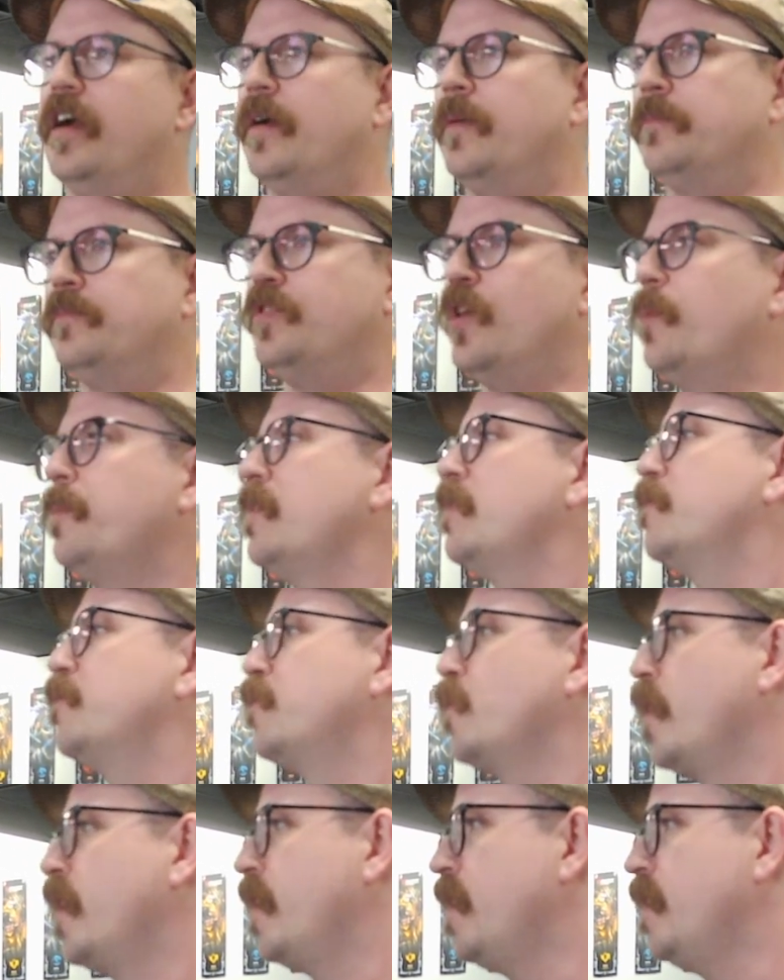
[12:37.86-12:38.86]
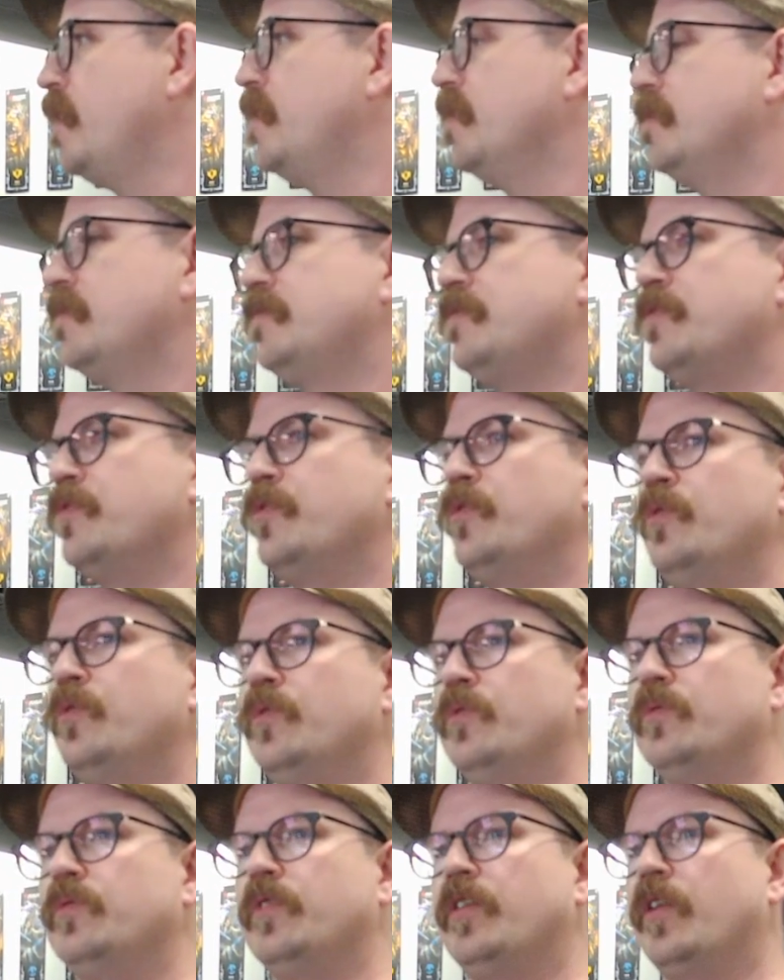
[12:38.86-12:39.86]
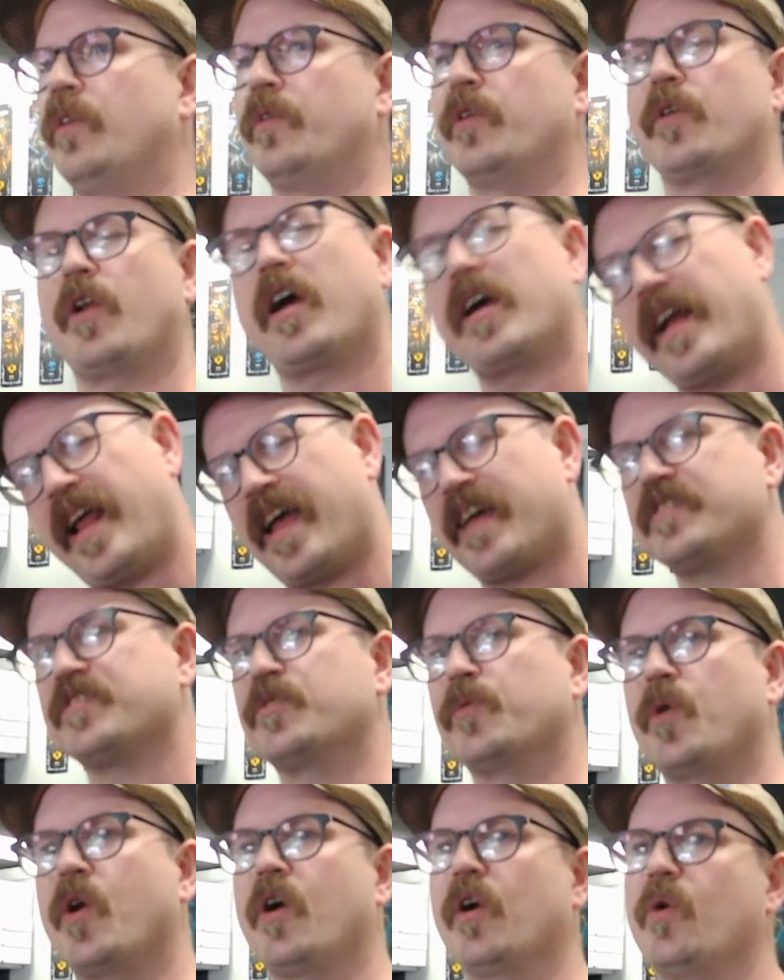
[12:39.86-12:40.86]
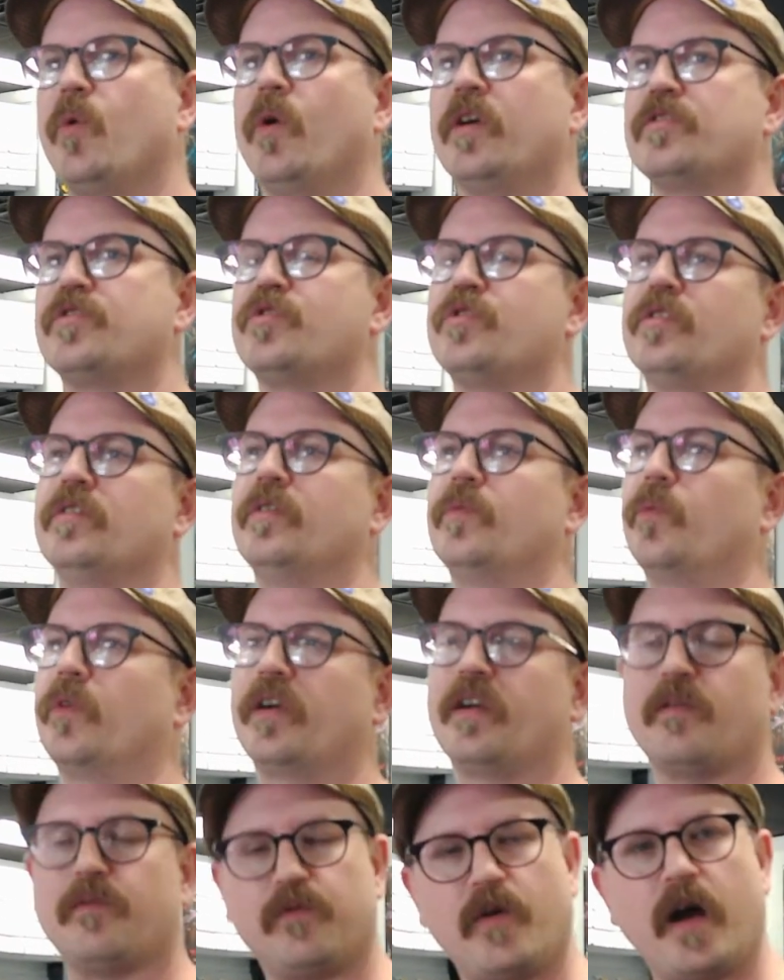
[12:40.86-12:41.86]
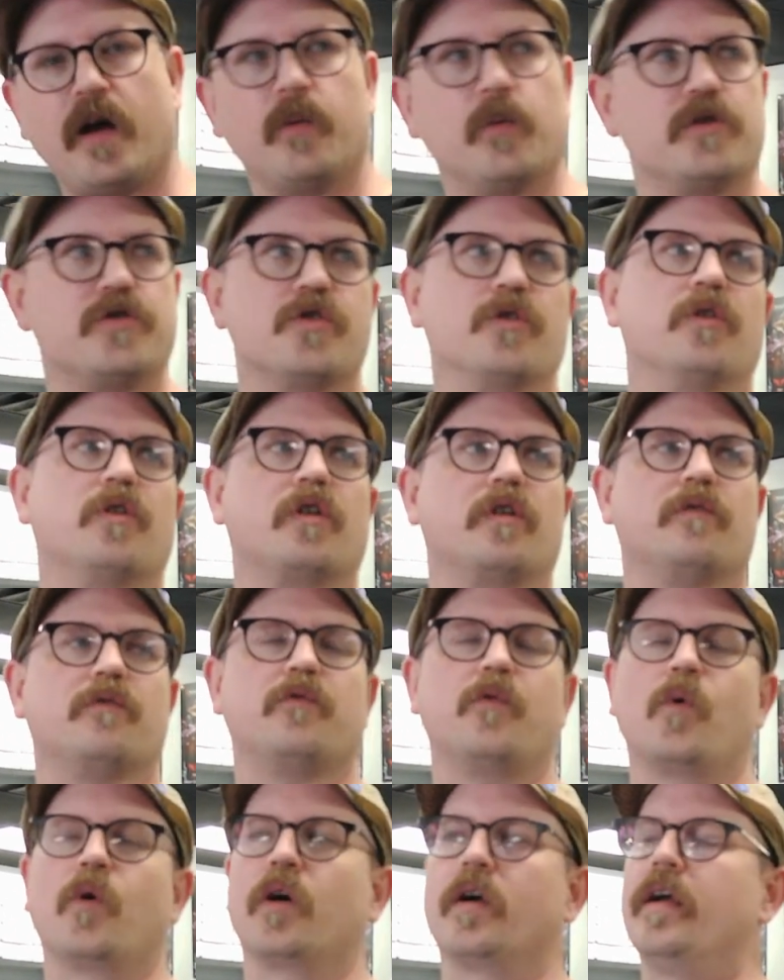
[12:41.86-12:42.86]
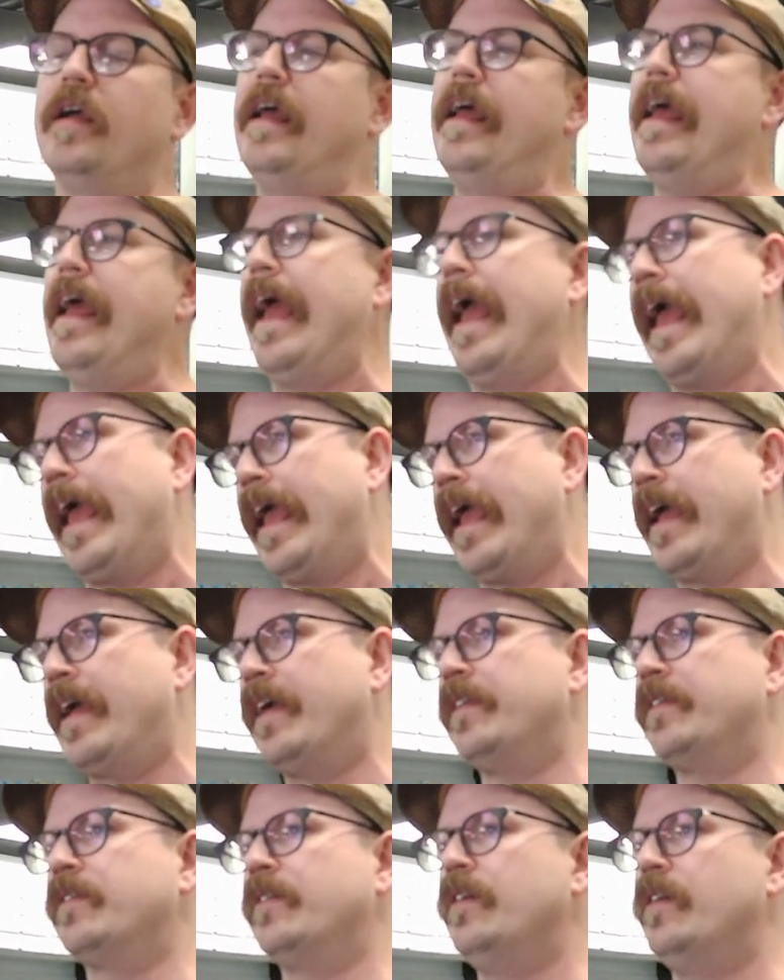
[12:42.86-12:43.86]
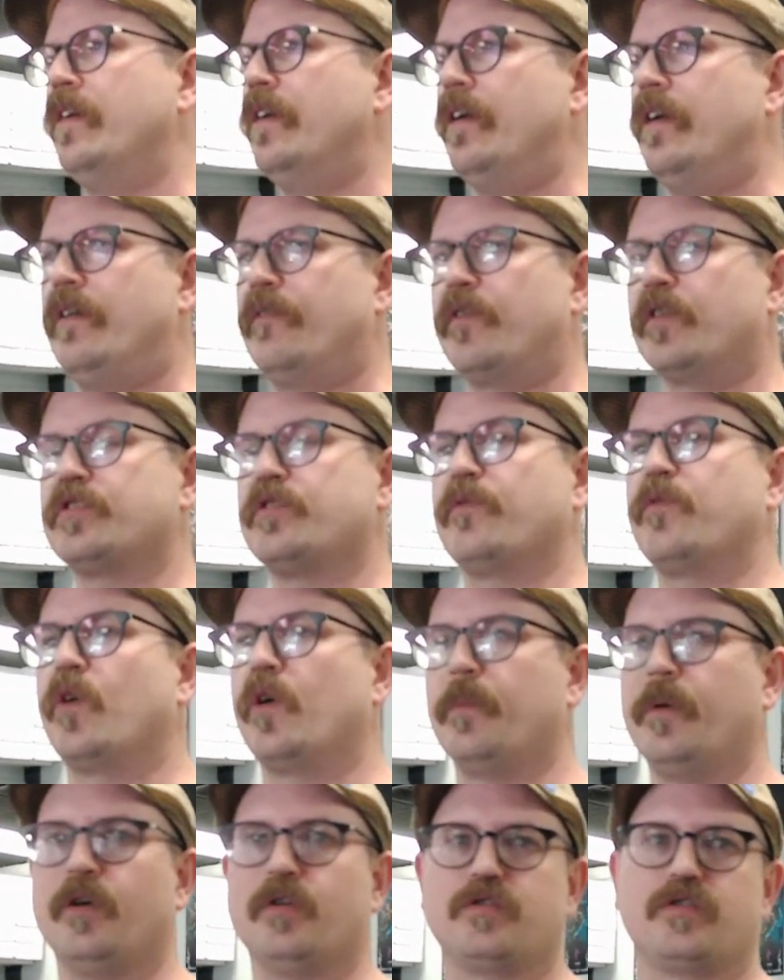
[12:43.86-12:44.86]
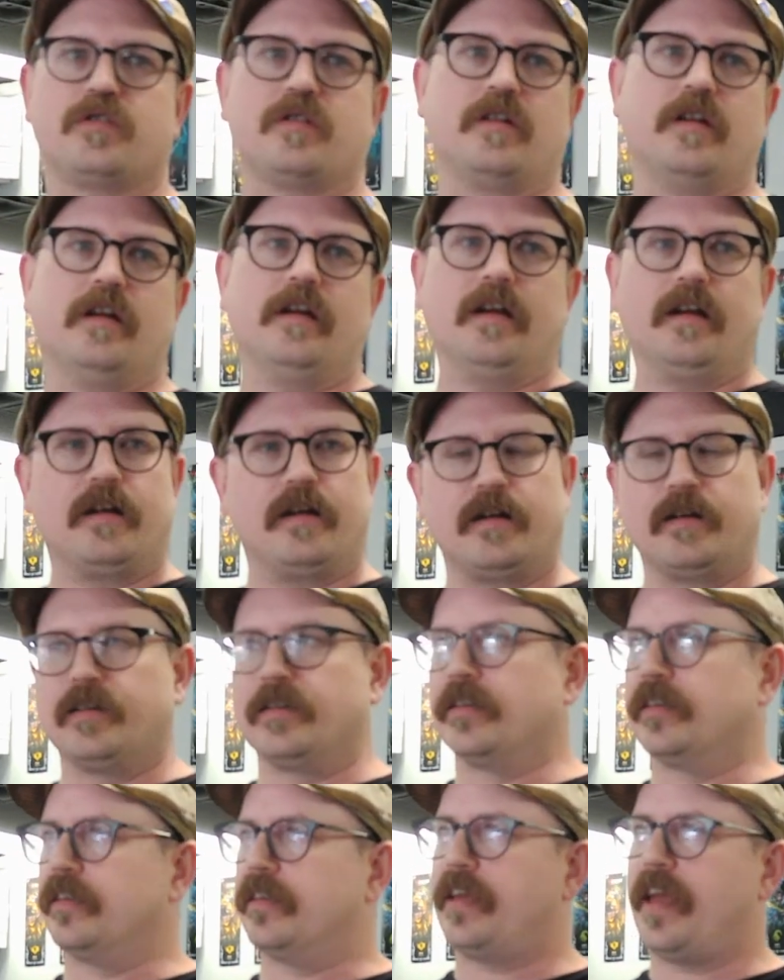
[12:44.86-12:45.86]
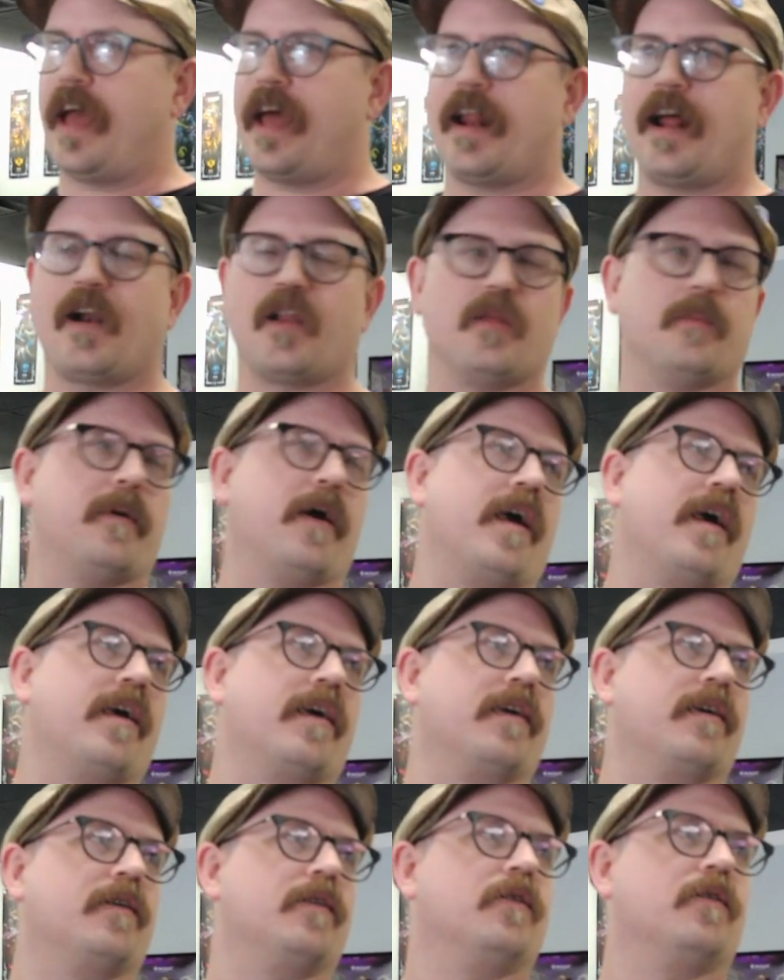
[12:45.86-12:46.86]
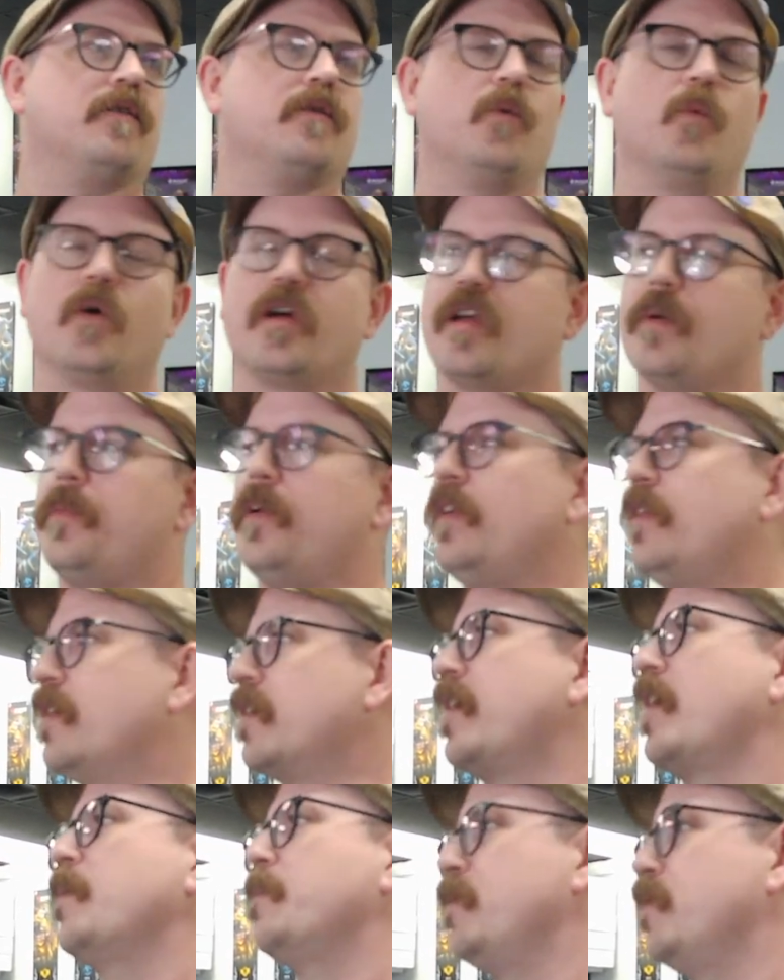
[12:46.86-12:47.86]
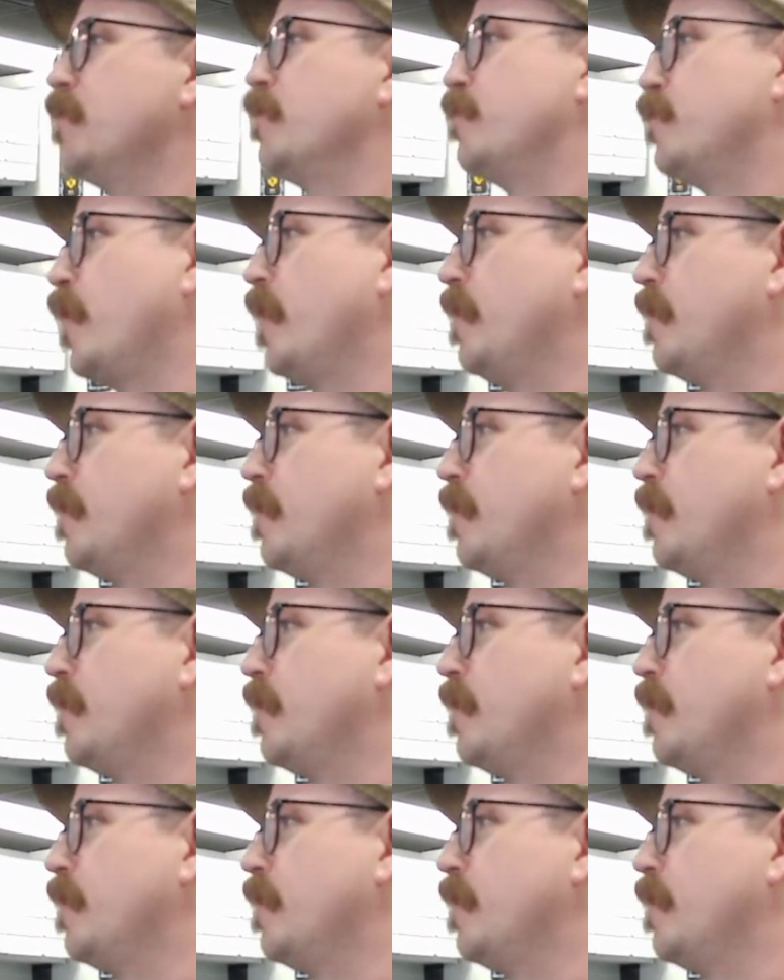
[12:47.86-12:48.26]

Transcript: Don't be afraid to, you're not going to ask the wrong question. We're going to find what you're looking for. And first and foremost, cat out of the bag. Wikipedia can be your friend.